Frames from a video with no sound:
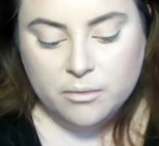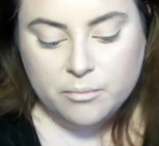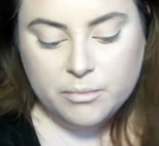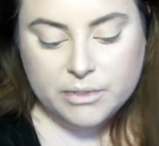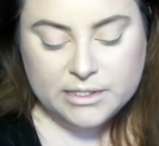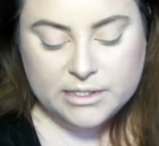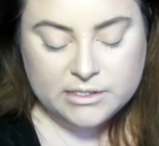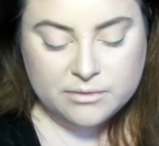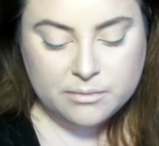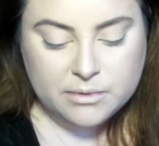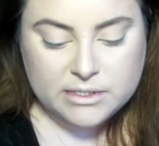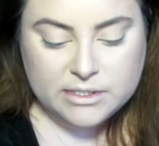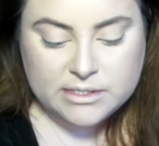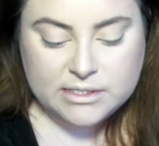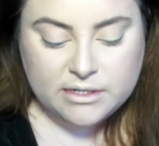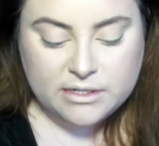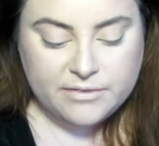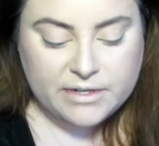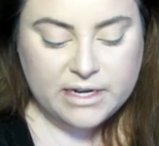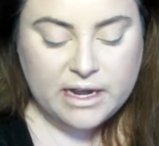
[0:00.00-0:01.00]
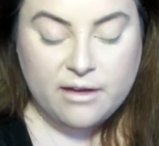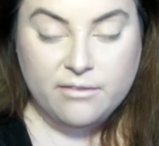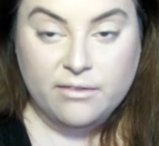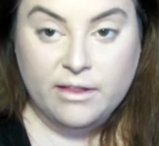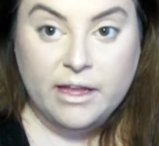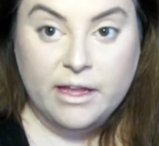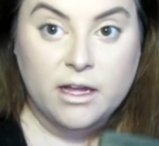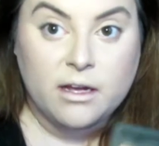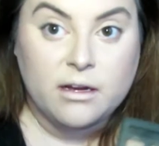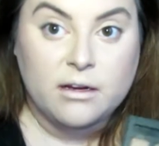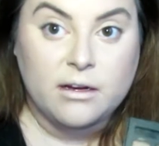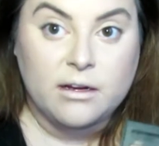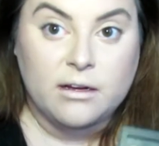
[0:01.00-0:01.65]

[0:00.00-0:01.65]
but this one doesn't even have like